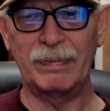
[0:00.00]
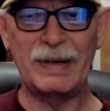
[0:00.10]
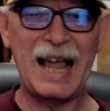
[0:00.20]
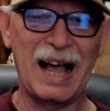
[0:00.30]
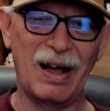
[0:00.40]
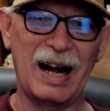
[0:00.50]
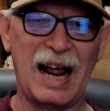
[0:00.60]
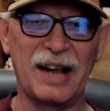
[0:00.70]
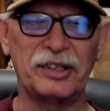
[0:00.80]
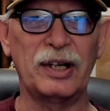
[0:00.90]
I'd
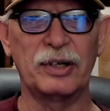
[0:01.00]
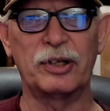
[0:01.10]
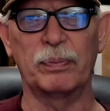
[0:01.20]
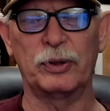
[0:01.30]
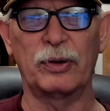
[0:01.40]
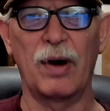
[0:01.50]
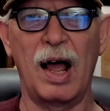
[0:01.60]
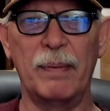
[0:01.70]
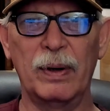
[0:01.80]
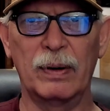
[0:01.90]
ask you to
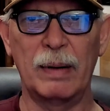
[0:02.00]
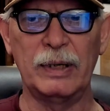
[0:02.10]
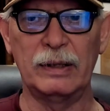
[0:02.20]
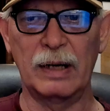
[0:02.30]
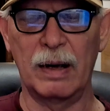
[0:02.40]
subscribe. I mean,